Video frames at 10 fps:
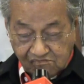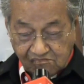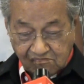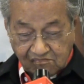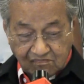for
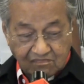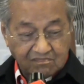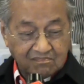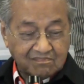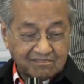more
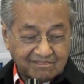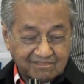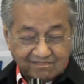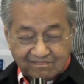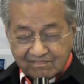information about
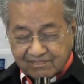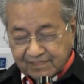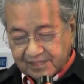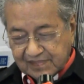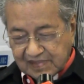the
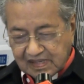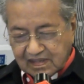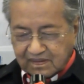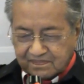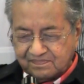whereabouts of Joe Low?
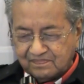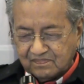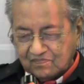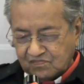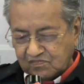
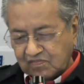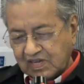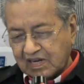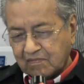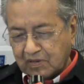
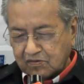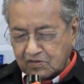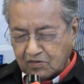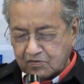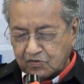
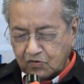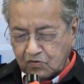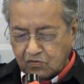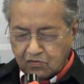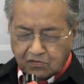Whereabouts of Joe
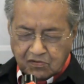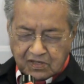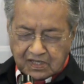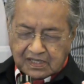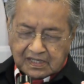Low?
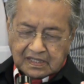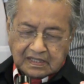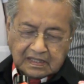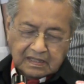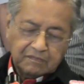
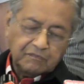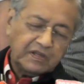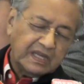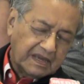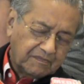Uh,
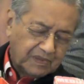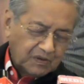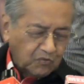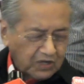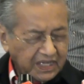we have
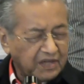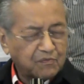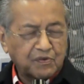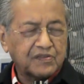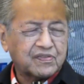been
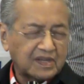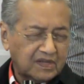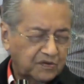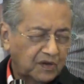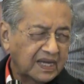working with the
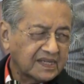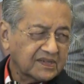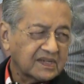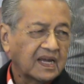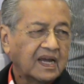U S
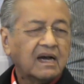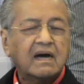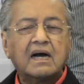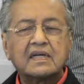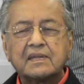
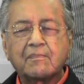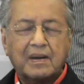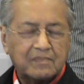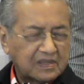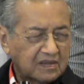uh,
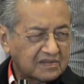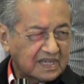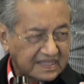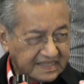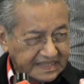Department of
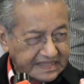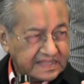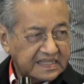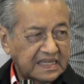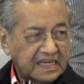
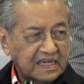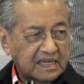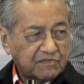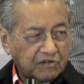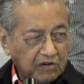Justice
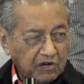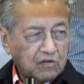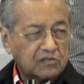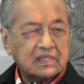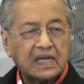for a
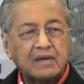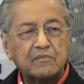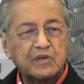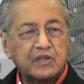long time.